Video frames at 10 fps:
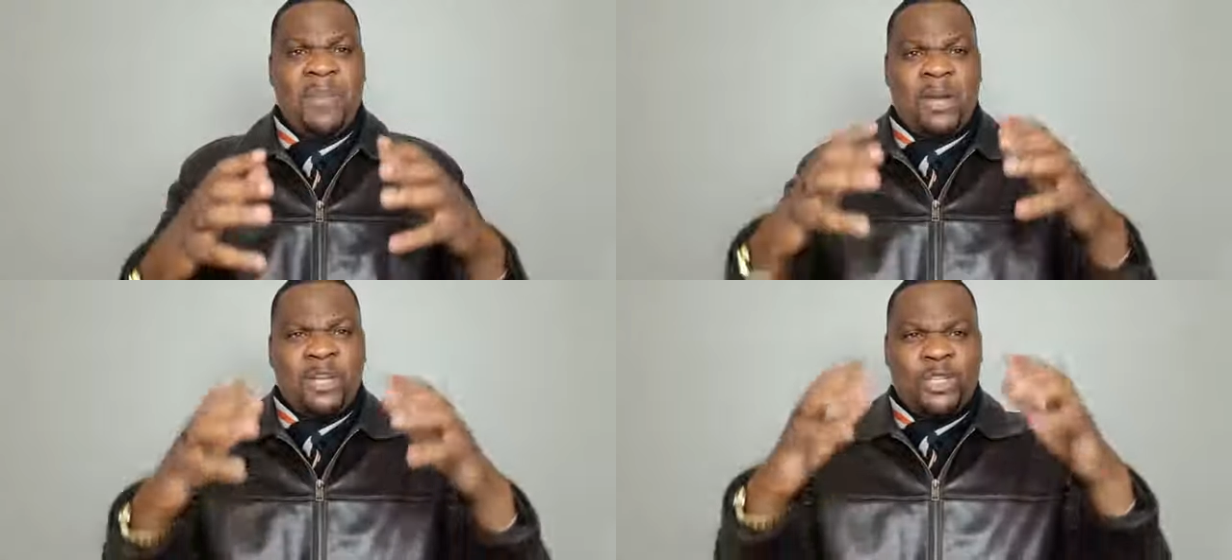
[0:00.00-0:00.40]

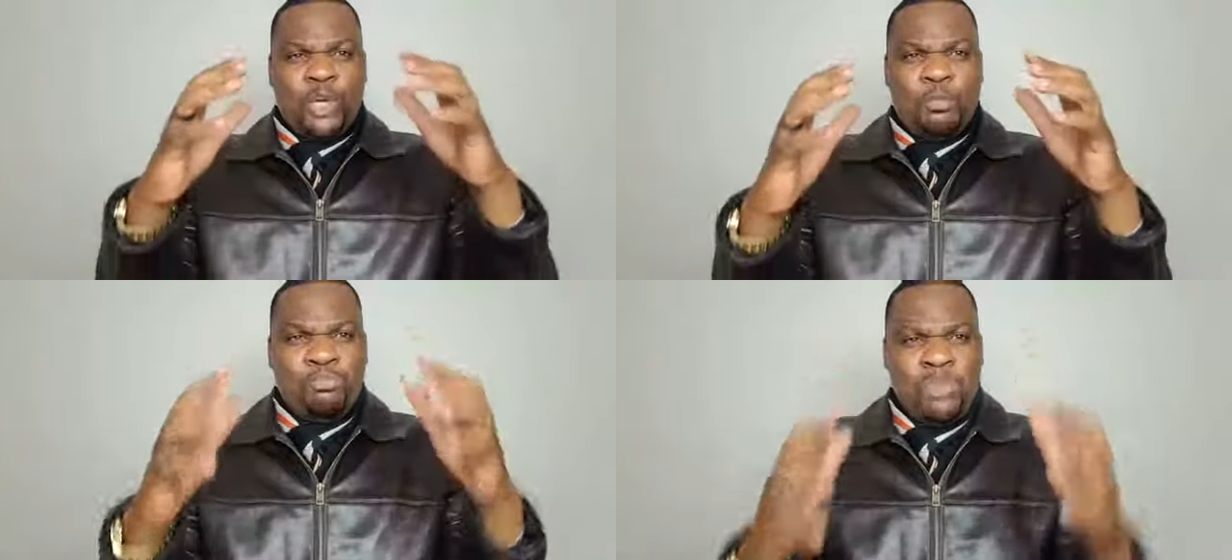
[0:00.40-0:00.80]
because
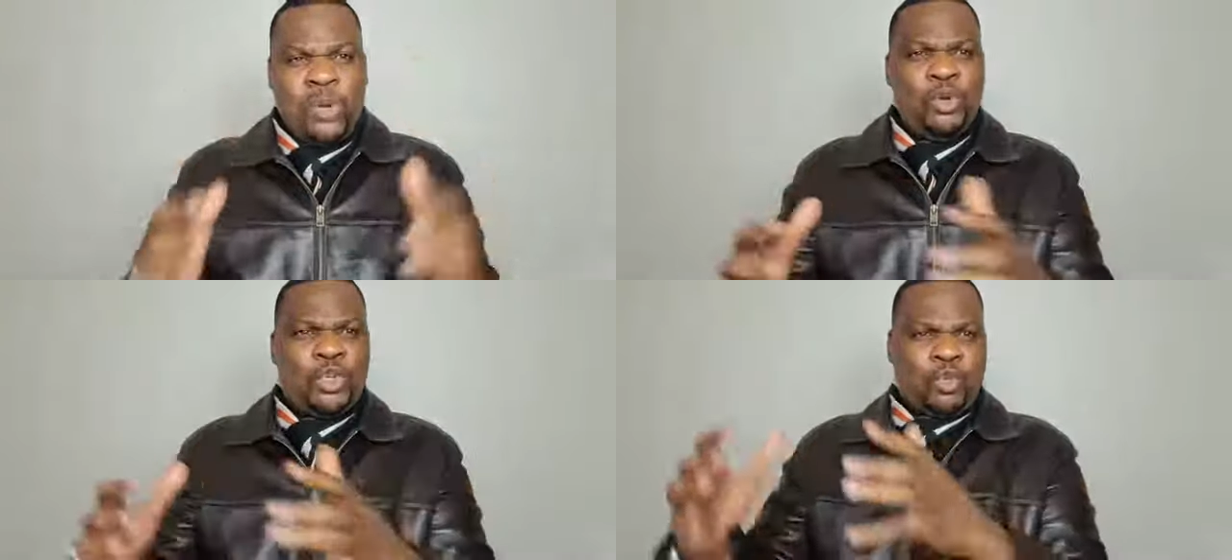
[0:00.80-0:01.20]
your
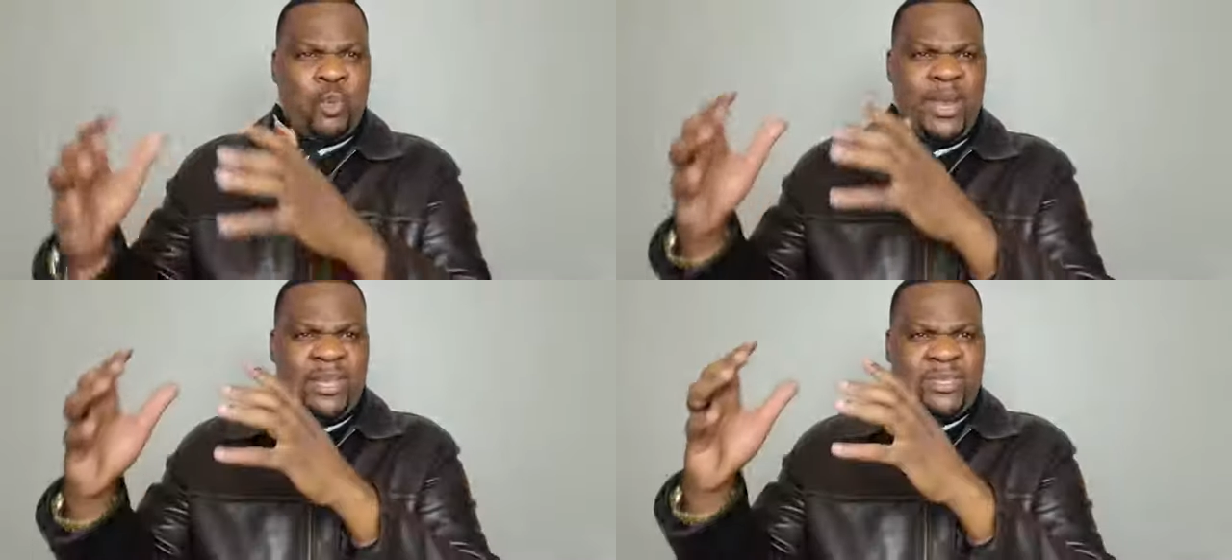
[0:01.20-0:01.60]
mood
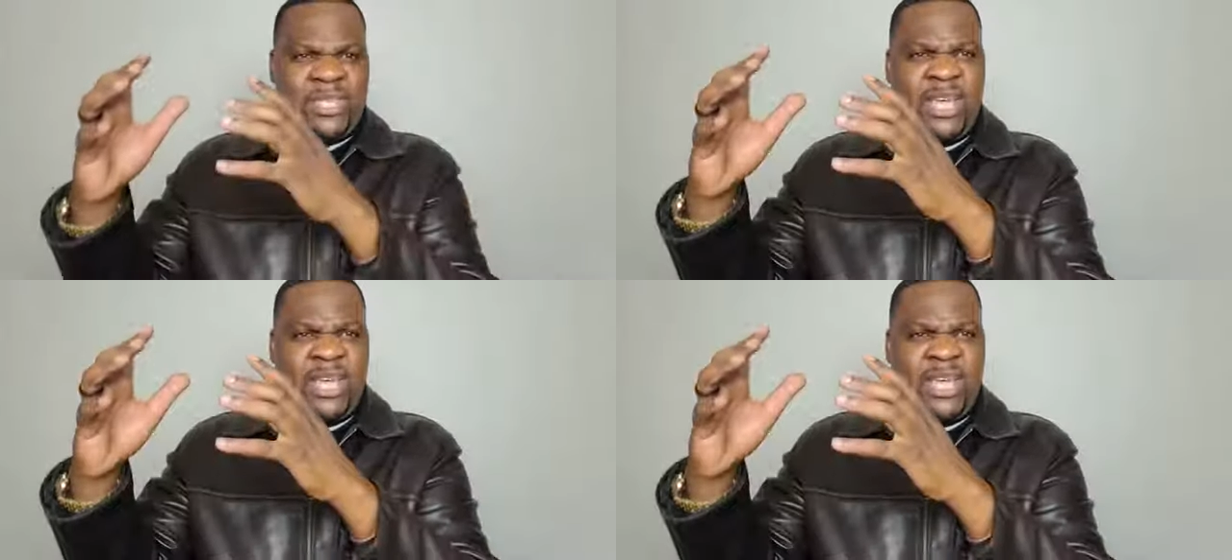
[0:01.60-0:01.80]
swings,